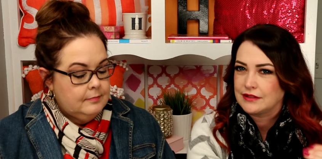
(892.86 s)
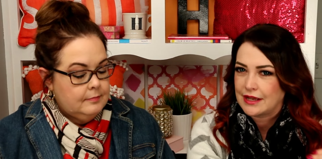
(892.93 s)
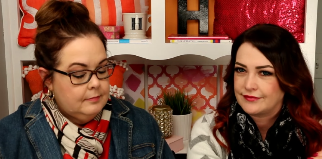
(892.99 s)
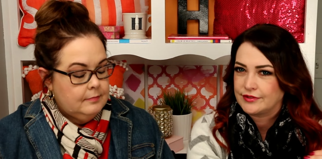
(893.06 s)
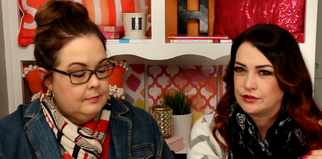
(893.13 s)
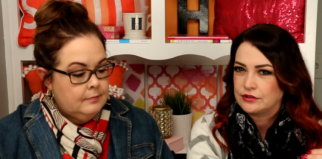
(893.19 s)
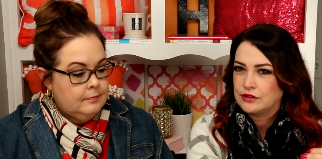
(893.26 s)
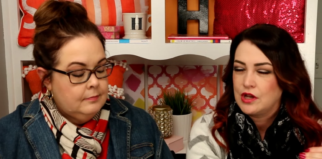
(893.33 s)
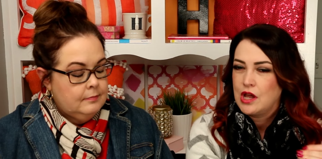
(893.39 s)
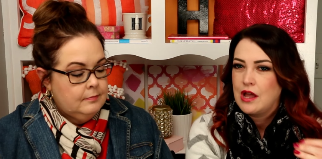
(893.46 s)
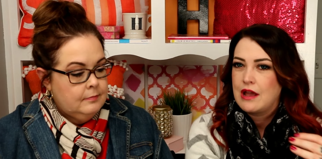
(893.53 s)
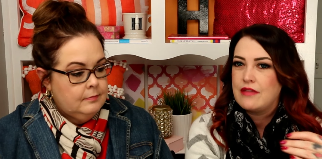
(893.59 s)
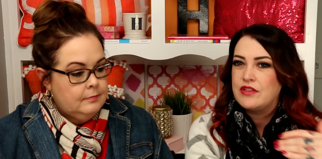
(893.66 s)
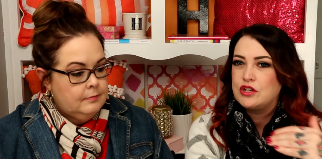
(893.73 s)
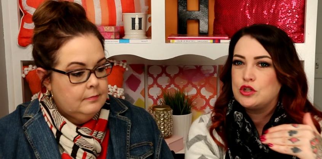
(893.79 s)
Speaker 1: level,
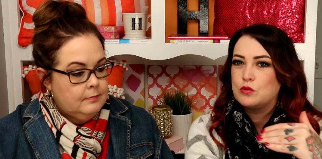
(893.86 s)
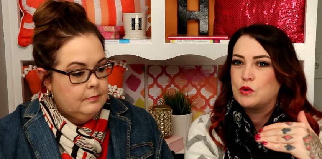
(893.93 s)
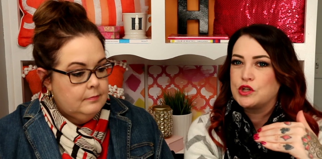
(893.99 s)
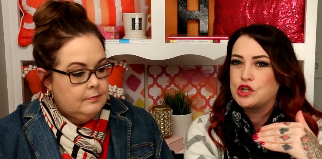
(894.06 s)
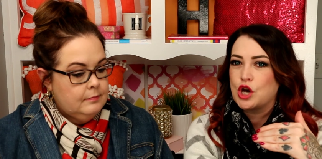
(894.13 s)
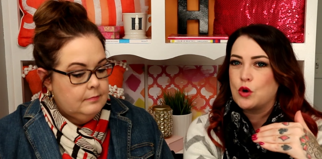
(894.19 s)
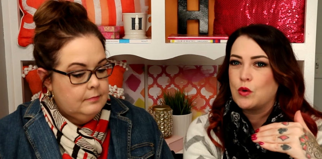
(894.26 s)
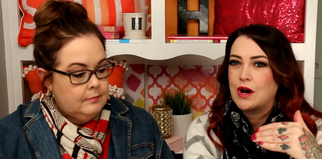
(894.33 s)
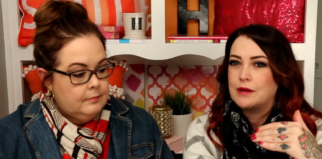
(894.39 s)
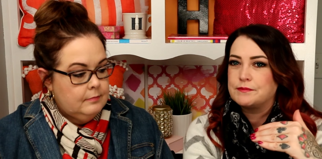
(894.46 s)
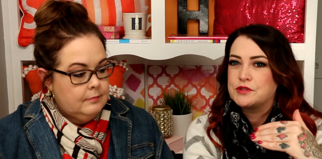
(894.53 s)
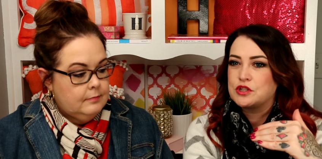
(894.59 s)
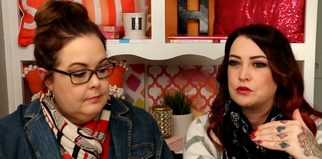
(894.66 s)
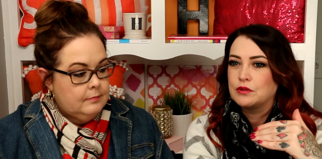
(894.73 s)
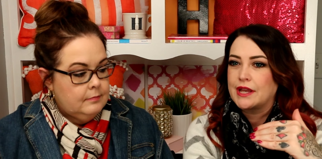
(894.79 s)
and then you would go
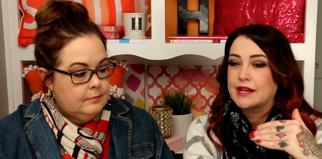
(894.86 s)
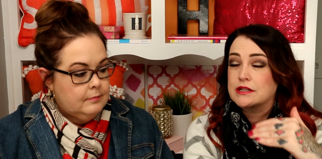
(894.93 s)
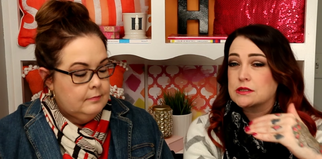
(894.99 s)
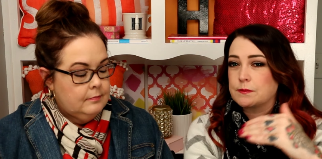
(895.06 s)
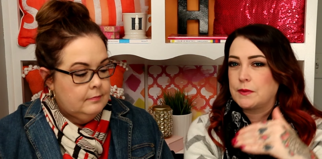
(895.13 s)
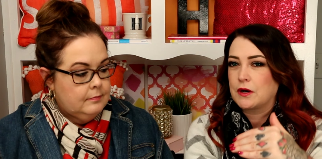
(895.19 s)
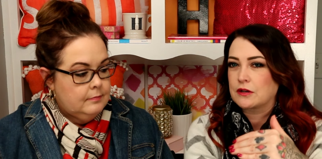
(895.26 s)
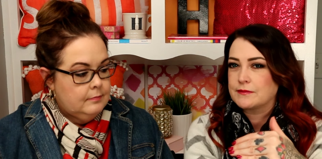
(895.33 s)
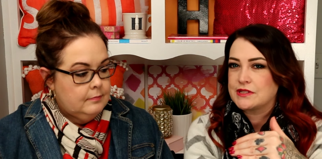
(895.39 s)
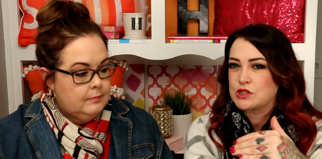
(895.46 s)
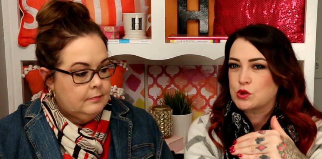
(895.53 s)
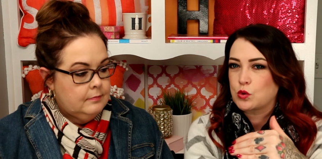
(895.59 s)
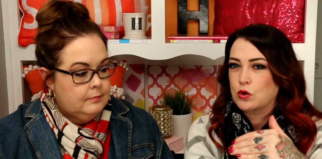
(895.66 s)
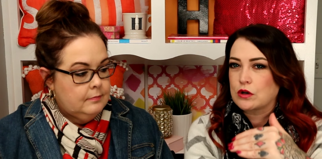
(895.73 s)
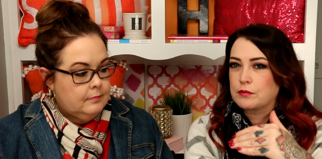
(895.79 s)
up to like a department
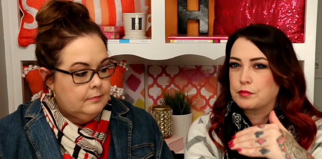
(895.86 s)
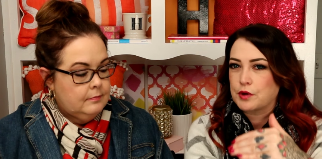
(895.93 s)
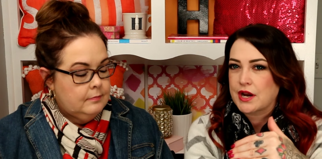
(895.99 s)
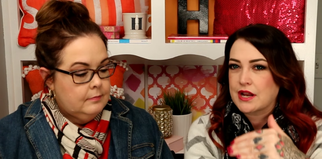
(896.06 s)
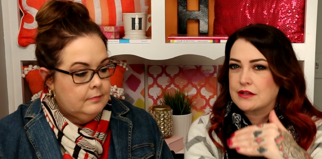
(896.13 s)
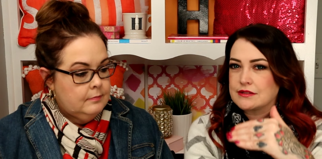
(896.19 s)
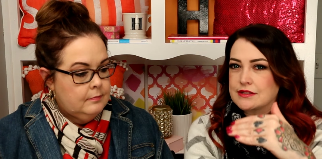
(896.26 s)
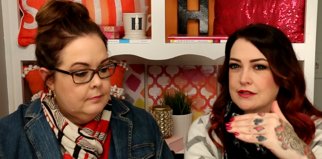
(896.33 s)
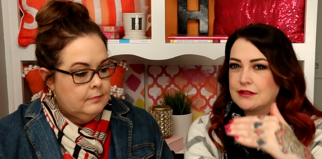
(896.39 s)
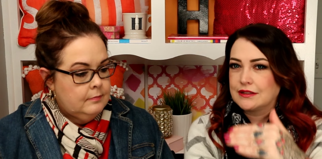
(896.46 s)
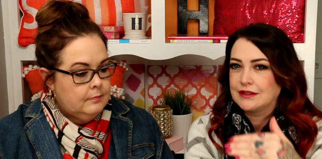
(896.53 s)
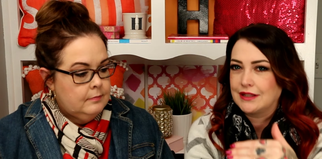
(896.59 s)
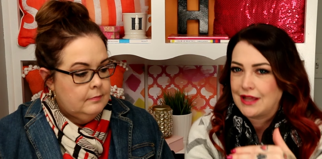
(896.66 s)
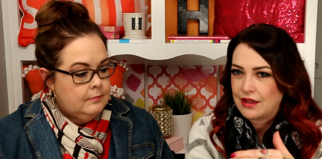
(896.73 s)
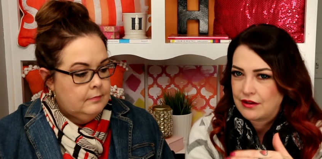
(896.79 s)
store brand
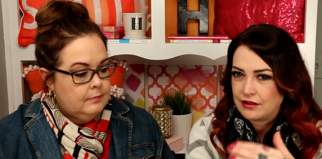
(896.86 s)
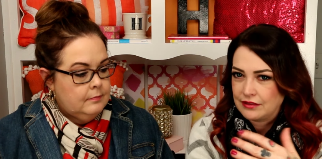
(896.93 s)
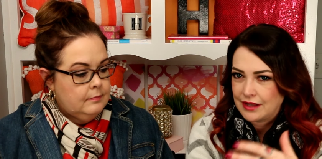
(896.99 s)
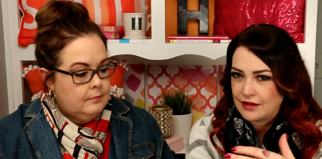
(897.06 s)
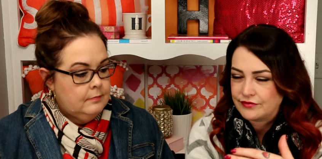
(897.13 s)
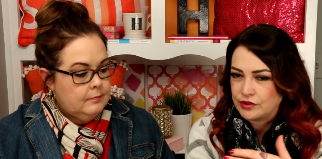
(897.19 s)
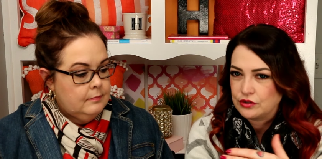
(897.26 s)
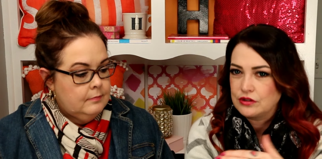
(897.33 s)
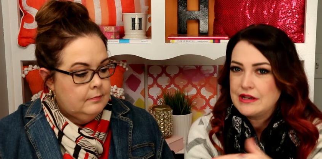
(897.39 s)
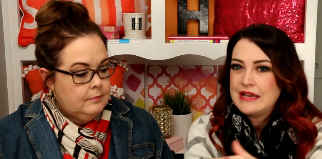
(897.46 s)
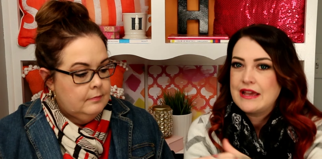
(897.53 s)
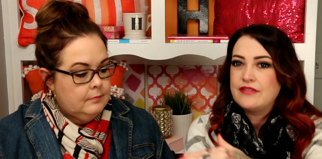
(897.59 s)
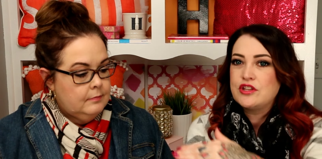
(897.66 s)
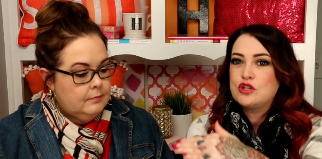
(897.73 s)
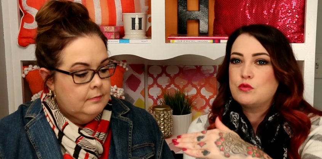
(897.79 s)
le level,
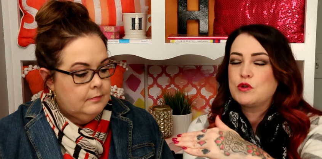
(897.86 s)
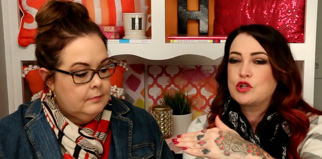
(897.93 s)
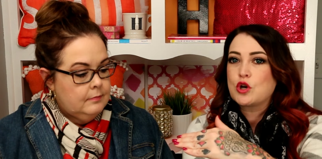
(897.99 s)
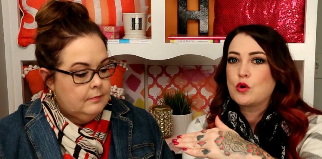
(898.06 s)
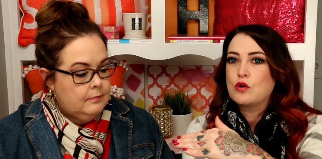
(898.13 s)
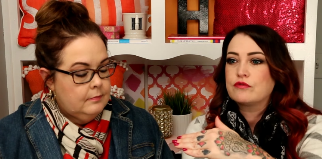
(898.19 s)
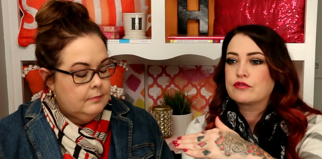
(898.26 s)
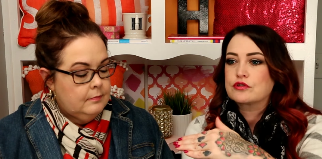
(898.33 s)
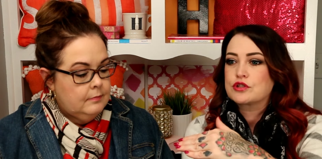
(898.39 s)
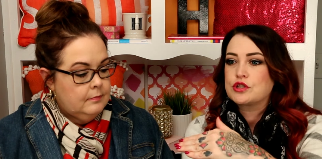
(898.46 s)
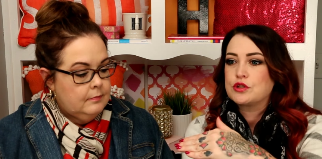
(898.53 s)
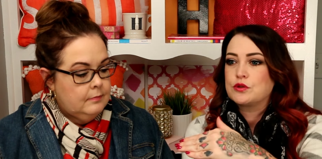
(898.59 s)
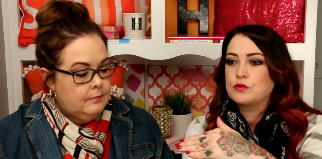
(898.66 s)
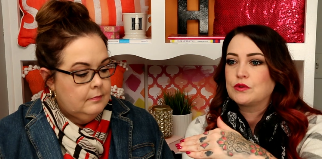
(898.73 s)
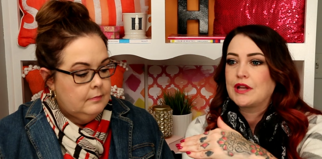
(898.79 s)
and then you would go over
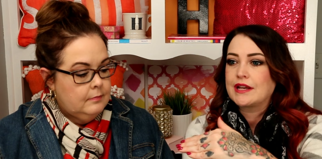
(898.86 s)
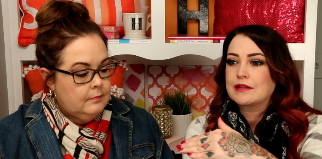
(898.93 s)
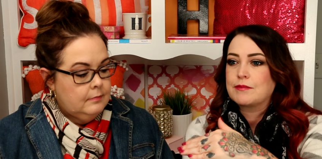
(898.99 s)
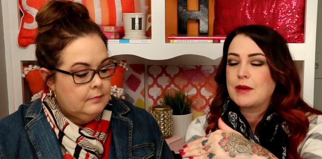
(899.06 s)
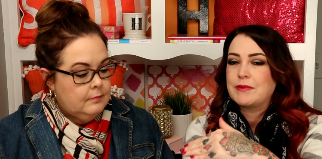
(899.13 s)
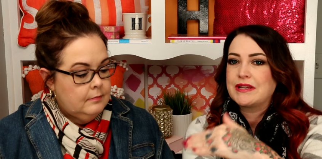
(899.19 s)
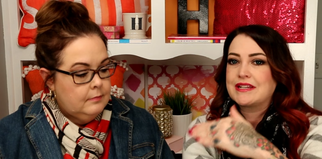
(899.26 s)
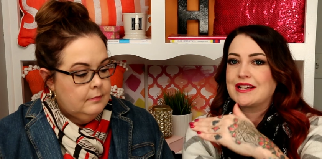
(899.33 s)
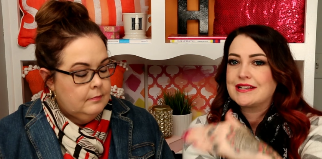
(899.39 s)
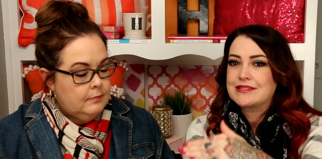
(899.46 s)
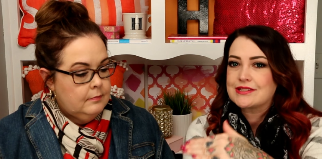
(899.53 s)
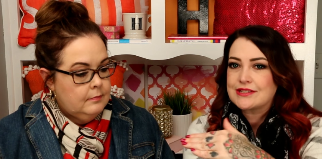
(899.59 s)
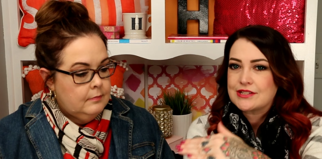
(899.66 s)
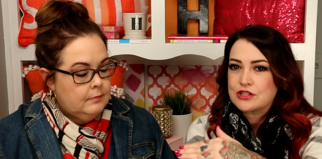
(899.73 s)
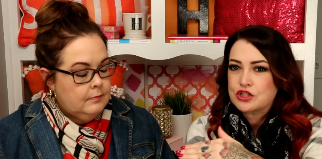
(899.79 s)
to like maybe an
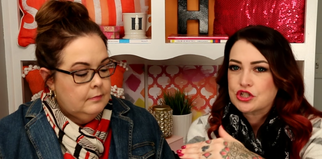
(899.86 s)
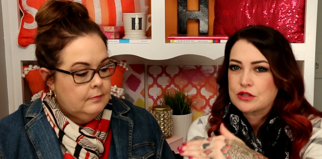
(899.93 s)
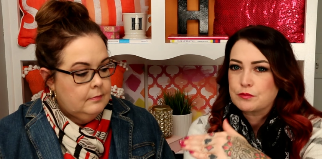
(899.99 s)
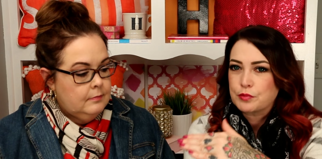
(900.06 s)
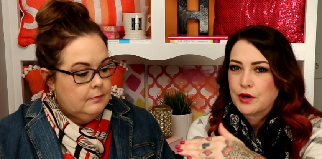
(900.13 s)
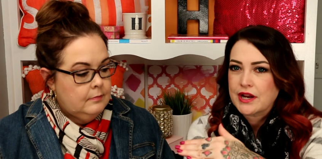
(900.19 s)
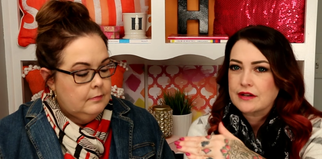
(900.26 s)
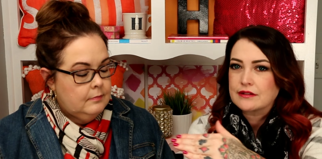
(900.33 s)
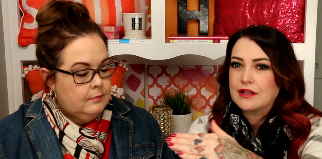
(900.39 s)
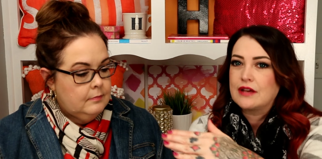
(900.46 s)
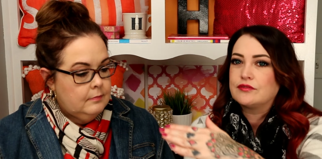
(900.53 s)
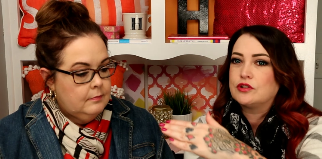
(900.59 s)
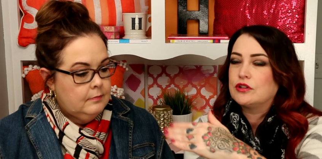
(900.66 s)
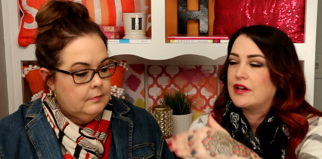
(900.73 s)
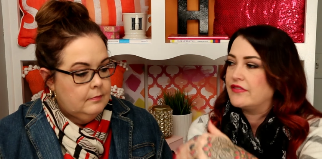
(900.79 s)
esthetician brand
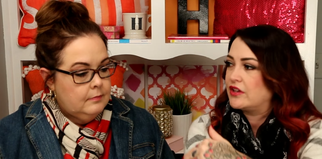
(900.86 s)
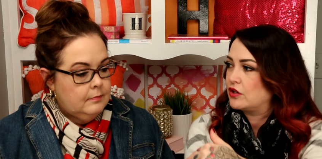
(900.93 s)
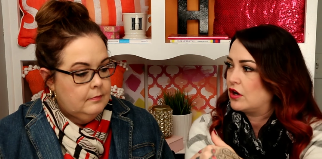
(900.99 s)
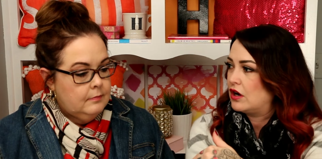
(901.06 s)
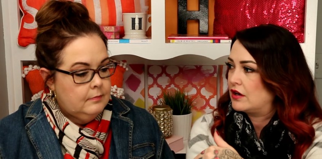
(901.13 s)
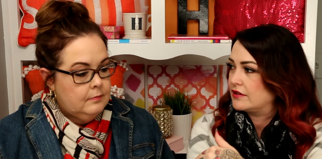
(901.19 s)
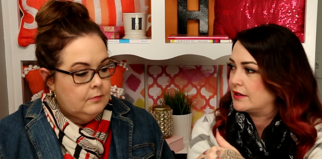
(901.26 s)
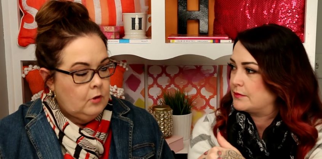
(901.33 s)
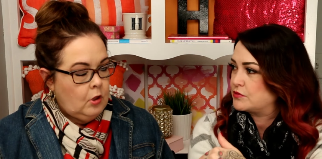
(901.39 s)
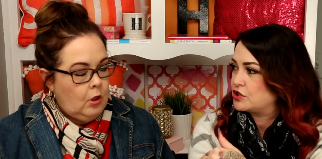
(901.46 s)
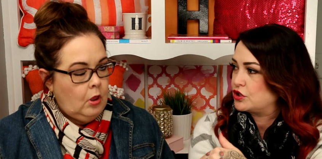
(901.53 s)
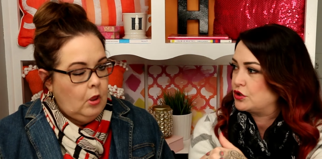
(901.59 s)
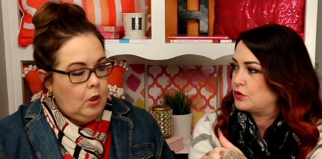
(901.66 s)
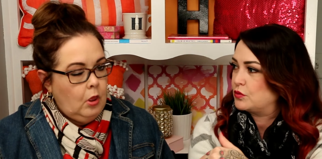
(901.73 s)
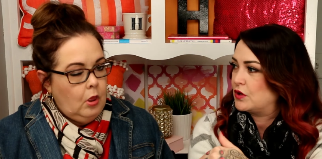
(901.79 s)
level, and then on up
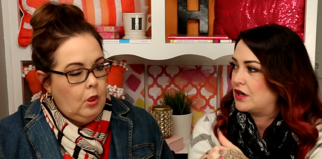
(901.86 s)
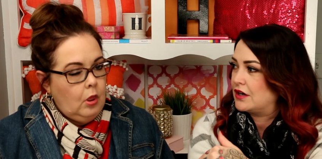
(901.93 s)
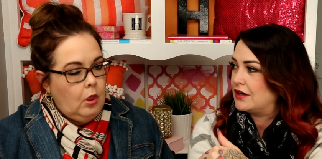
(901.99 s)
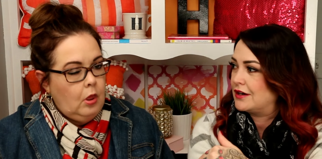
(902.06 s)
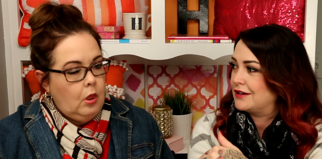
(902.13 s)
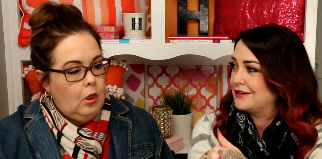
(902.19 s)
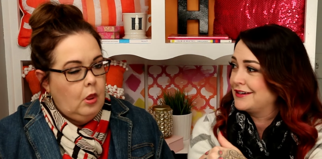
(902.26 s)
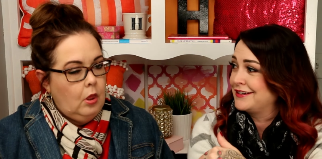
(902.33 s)
to uh,